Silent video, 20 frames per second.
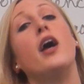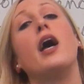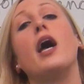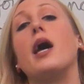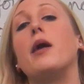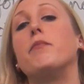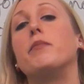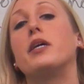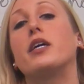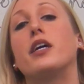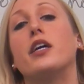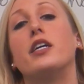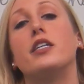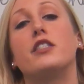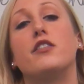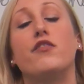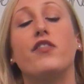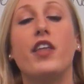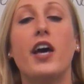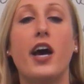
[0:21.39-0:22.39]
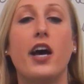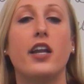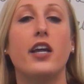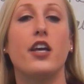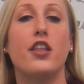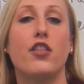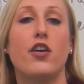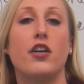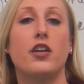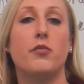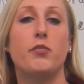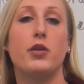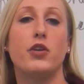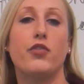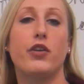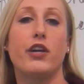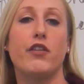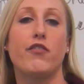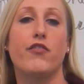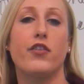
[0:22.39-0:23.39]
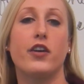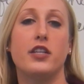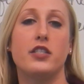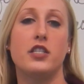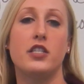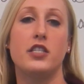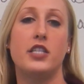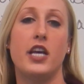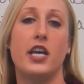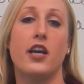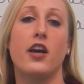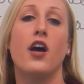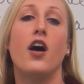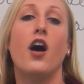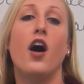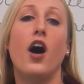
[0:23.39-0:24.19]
and because of that, I thought it'd be great for us to take